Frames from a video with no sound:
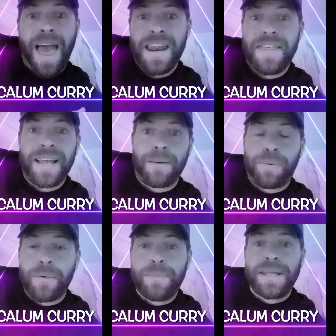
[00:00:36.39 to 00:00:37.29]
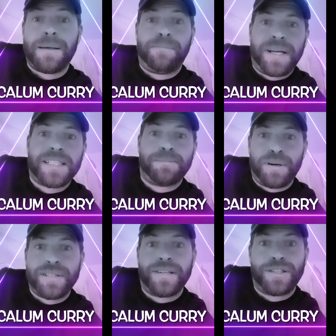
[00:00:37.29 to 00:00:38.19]
And I think I'd probably be the best
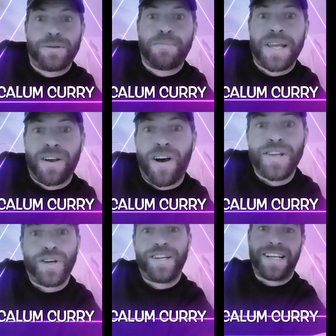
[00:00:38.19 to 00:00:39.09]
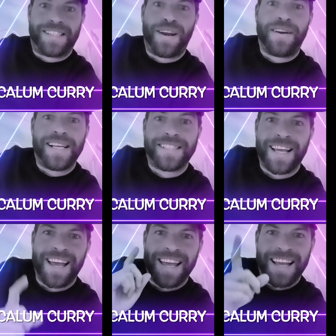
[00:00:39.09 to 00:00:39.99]
person to be on your next series.
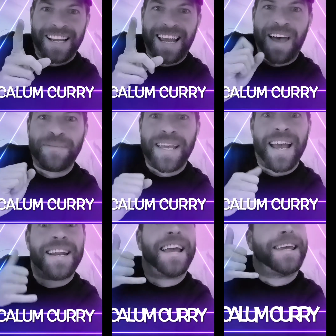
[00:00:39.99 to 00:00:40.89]
Count me in and